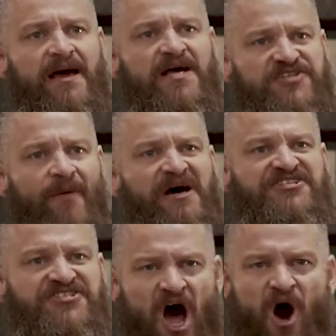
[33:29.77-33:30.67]
So much
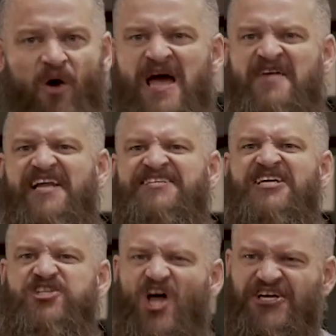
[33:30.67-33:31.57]
so that he
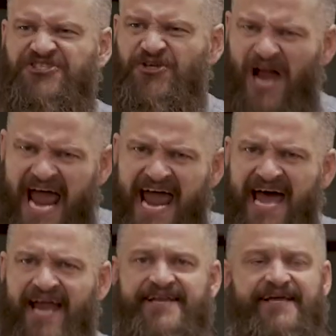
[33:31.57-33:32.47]
says, look at your
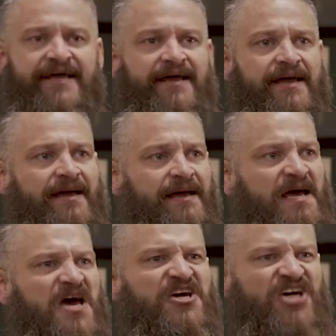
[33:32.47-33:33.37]
hand.
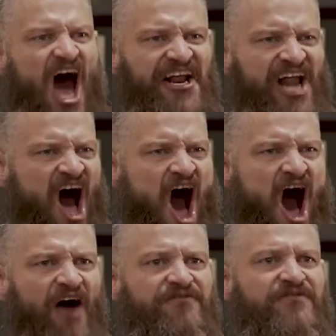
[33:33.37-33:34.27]
Cut it
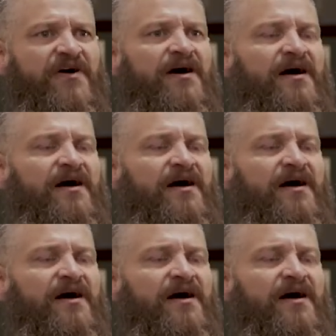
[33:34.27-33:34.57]
off.